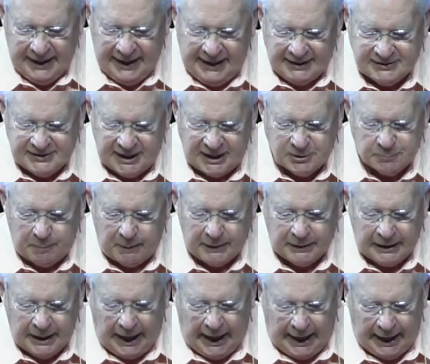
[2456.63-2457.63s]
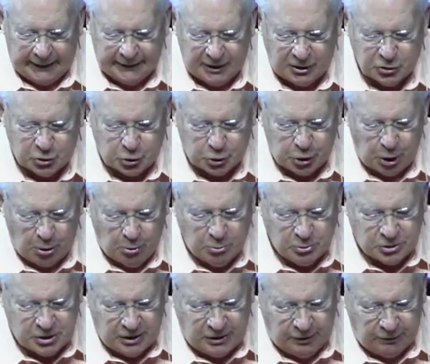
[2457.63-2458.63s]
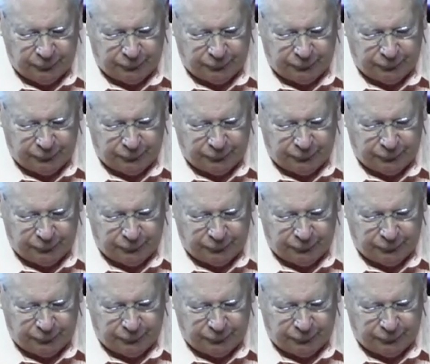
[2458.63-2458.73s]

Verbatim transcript: It says, But God has chosen